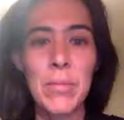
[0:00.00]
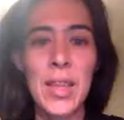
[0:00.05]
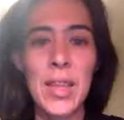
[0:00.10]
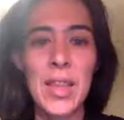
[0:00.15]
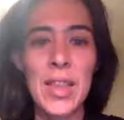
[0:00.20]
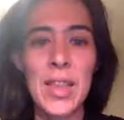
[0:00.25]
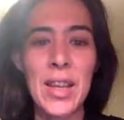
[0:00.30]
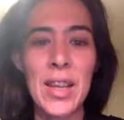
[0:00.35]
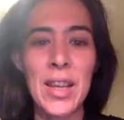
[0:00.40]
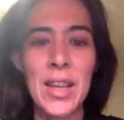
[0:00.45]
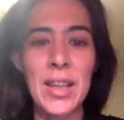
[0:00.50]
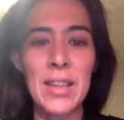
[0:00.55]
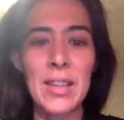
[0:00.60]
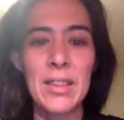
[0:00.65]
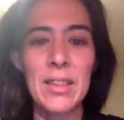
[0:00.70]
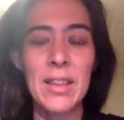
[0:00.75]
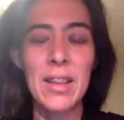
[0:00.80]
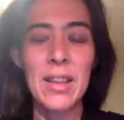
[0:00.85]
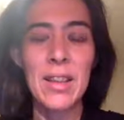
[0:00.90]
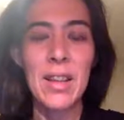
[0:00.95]
that
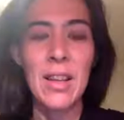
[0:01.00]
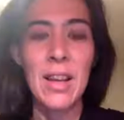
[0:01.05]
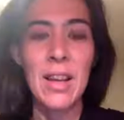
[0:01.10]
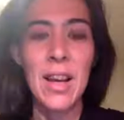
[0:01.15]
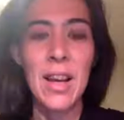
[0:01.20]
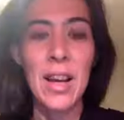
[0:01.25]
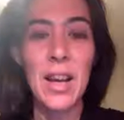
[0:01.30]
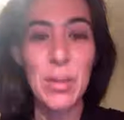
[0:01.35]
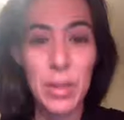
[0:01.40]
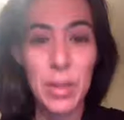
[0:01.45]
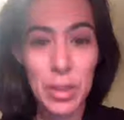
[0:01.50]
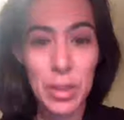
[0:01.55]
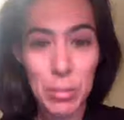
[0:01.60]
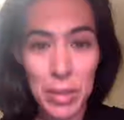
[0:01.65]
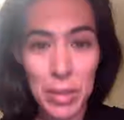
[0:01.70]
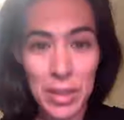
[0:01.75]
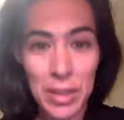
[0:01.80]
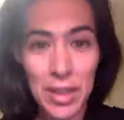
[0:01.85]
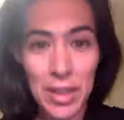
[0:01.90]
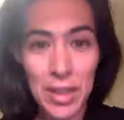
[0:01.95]
I
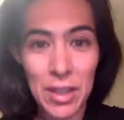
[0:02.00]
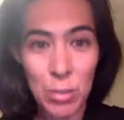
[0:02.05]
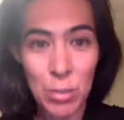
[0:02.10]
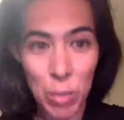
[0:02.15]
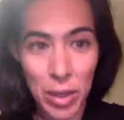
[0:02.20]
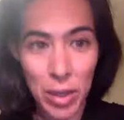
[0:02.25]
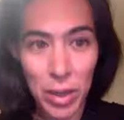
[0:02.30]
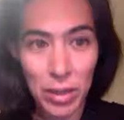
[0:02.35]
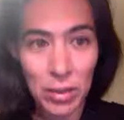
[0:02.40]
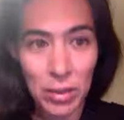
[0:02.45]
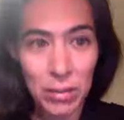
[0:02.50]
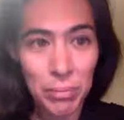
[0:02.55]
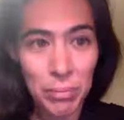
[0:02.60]
recommend as well.